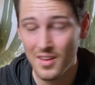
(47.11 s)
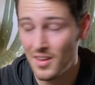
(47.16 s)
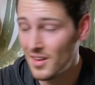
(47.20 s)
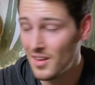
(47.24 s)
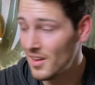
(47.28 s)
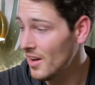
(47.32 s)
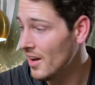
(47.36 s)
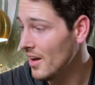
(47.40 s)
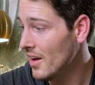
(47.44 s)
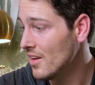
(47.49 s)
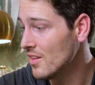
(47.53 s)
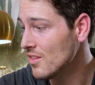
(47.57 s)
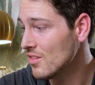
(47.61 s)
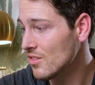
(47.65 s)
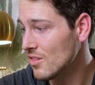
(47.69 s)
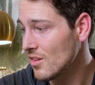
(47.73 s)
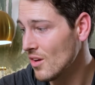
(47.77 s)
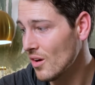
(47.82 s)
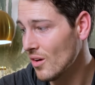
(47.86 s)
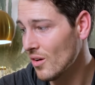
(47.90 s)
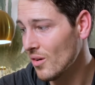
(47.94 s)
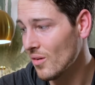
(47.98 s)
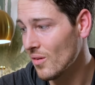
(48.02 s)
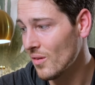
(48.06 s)
And
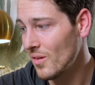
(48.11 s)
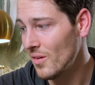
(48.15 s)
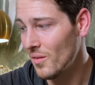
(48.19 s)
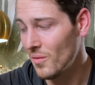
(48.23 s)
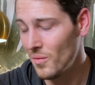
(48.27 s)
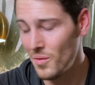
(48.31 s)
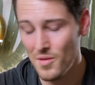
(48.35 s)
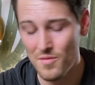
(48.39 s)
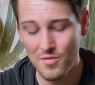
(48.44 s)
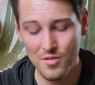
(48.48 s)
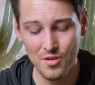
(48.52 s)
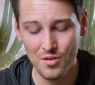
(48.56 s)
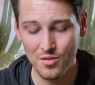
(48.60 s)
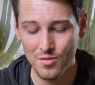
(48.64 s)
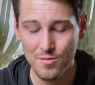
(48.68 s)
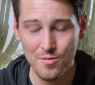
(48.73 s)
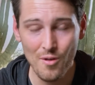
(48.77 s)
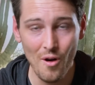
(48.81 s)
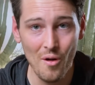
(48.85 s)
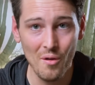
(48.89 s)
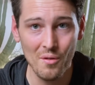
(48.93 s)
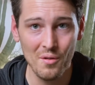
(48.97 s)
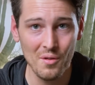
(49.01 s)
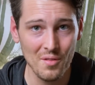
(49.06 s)
so we've just
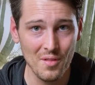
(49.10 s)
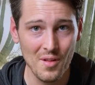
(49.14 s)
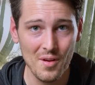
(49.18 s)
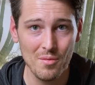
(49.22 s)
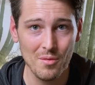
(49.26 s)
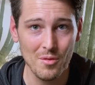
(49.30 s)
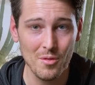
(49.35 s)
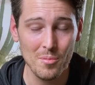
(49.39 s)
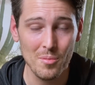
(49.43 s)
fallen in love with the